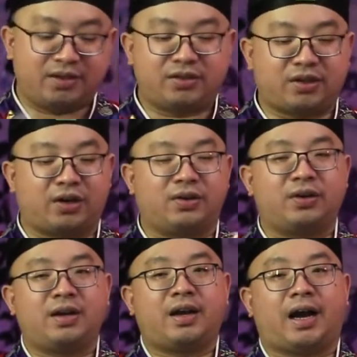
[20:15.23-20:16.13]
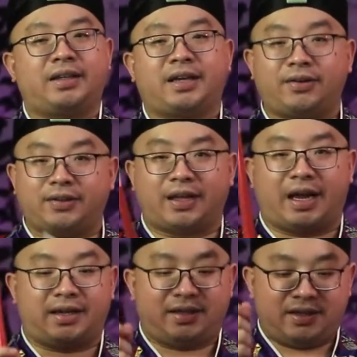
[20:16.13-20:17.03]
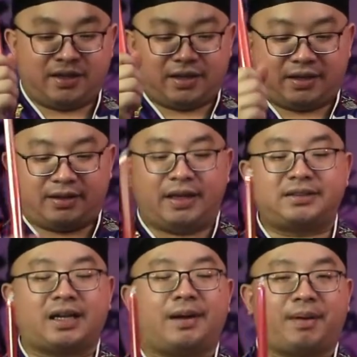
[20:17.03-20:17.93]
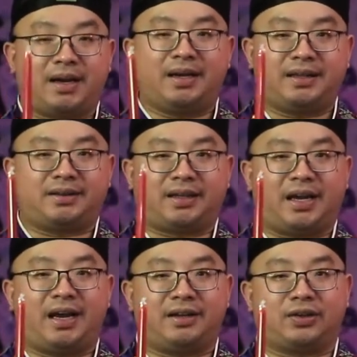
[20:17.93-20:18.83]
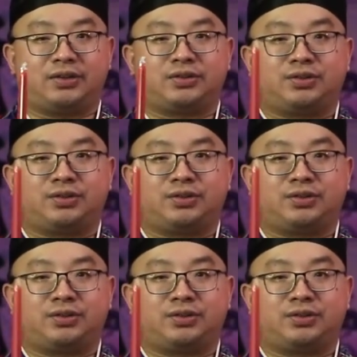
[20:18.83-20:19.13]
So, I tell you that next time I lit the candles,